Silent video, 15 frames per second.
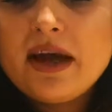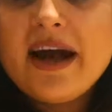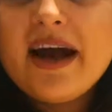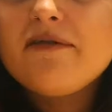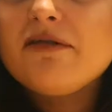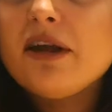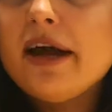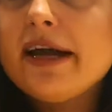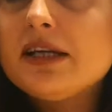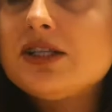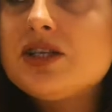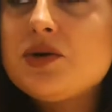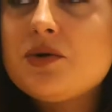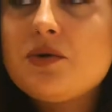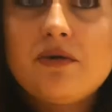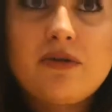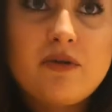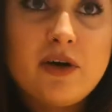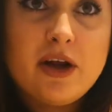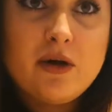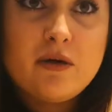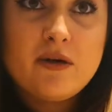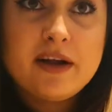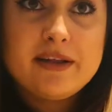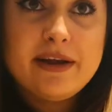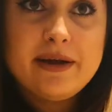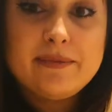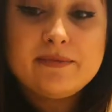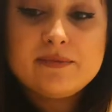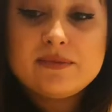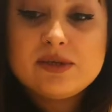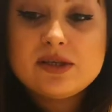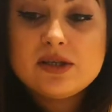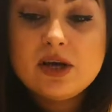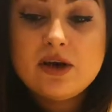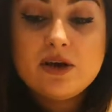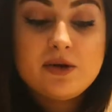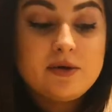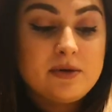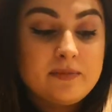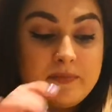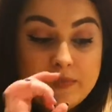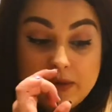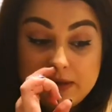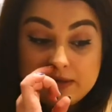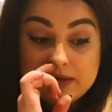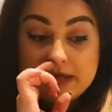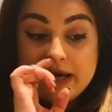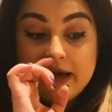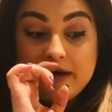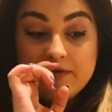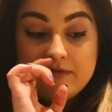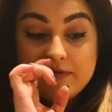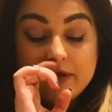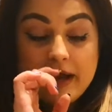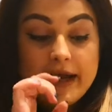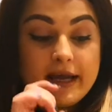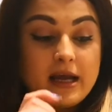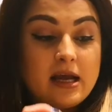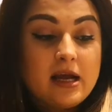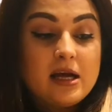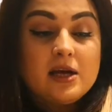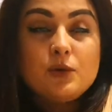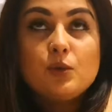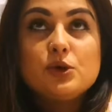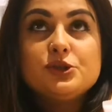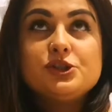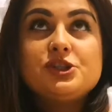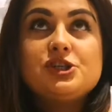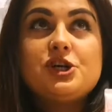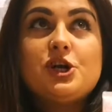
I have like two or three already, so I'm gonna have like one